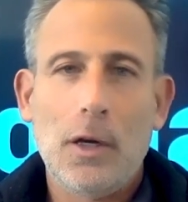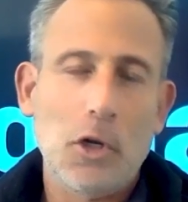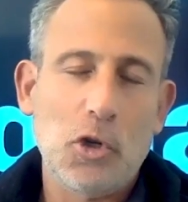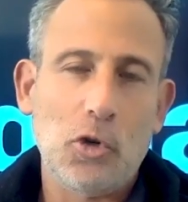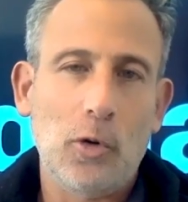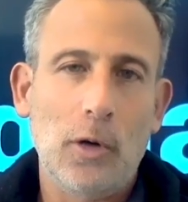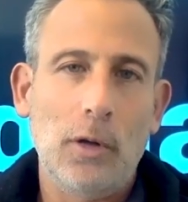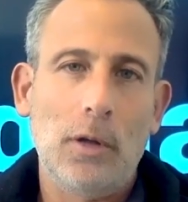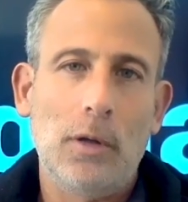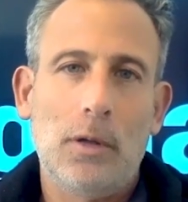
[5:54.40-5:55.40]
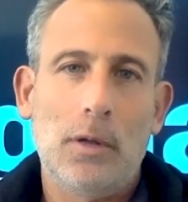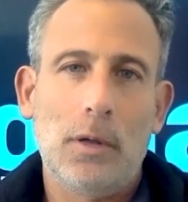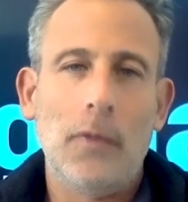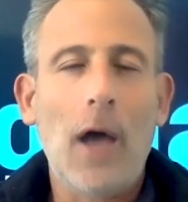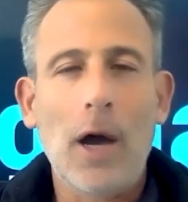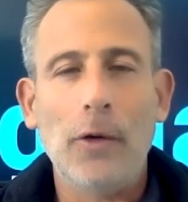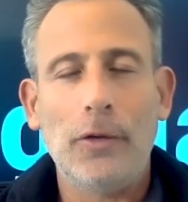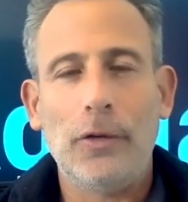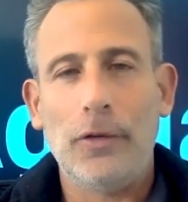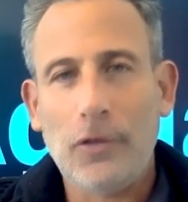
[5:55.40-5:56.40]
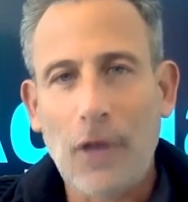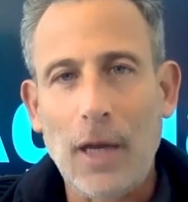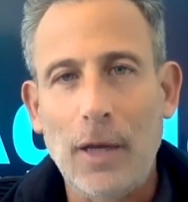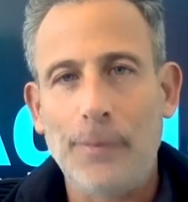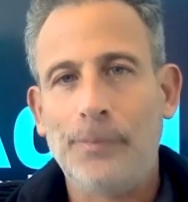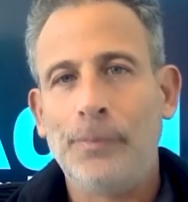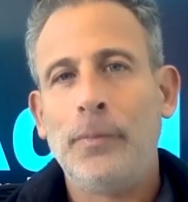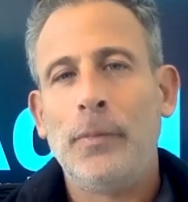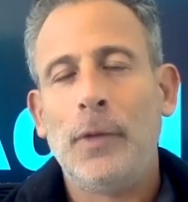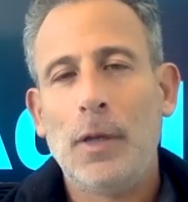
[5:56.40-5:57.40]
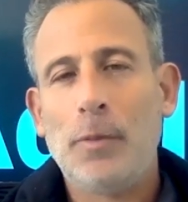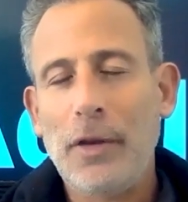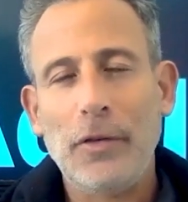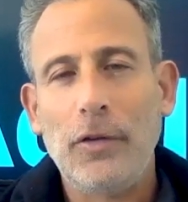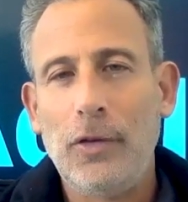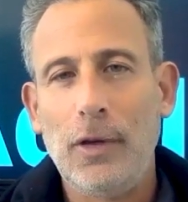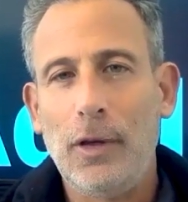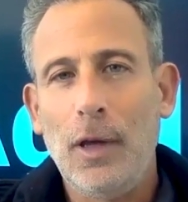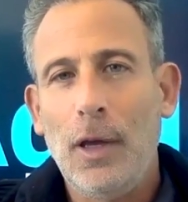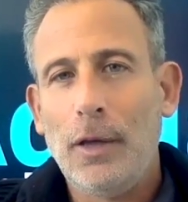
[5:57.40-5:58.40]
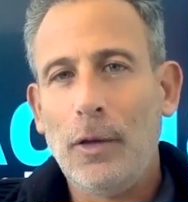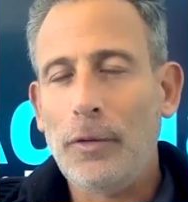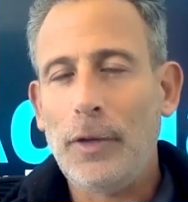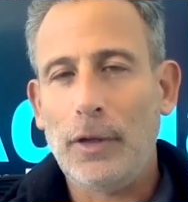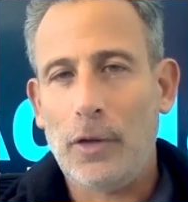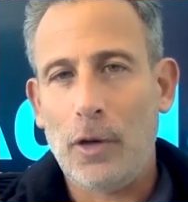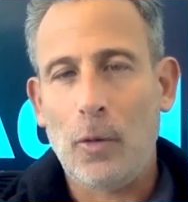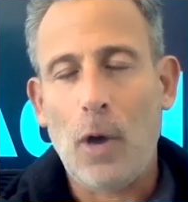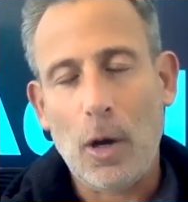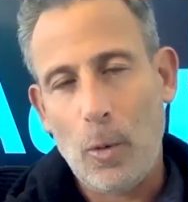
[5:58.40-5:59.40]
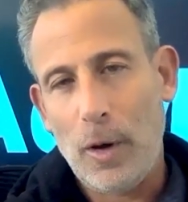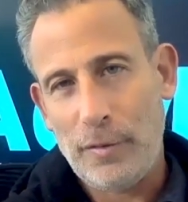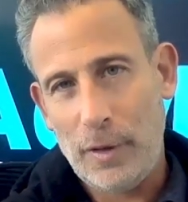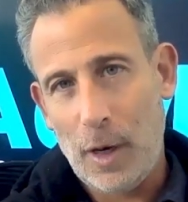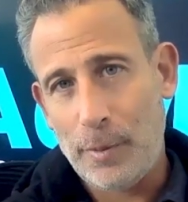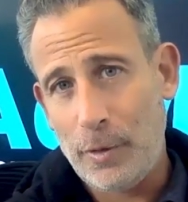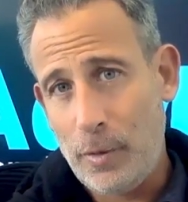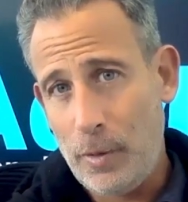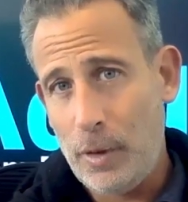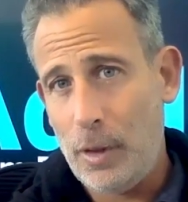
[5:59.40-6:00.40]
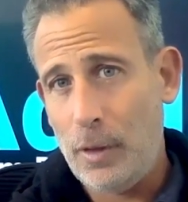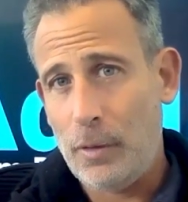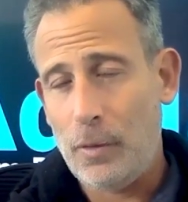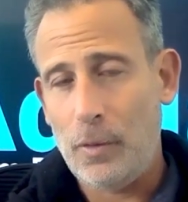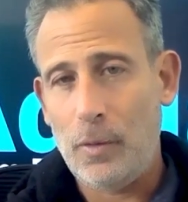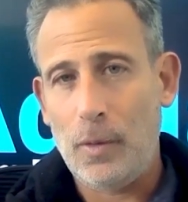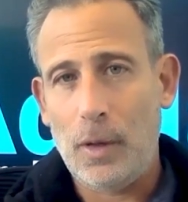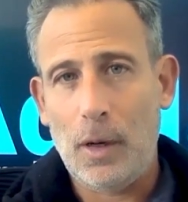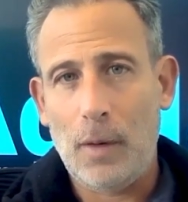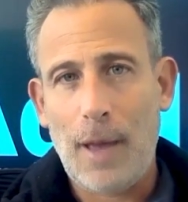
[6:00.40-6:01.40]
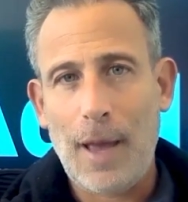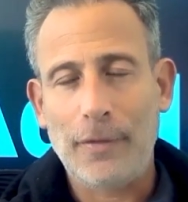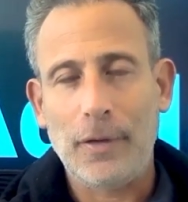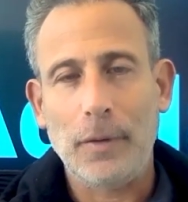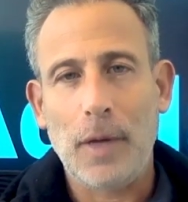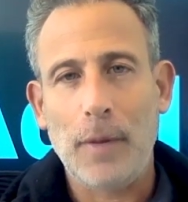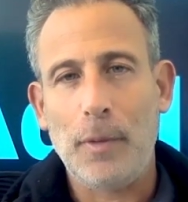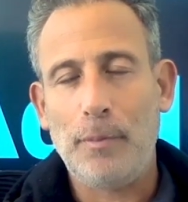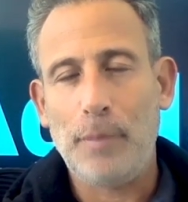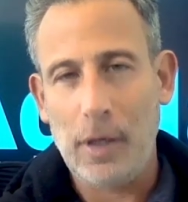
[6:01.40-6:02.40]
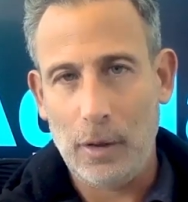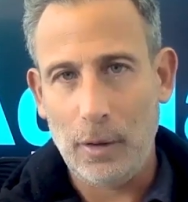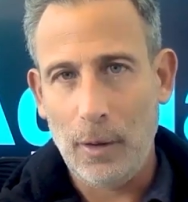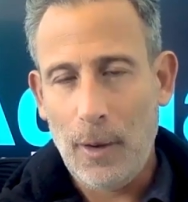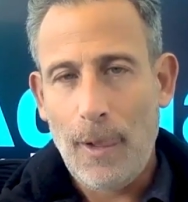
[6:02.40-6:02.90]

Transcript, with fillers: control of the House and Senate and the presidency don't think they're going to walk away from the opportunity to um, have some type of bill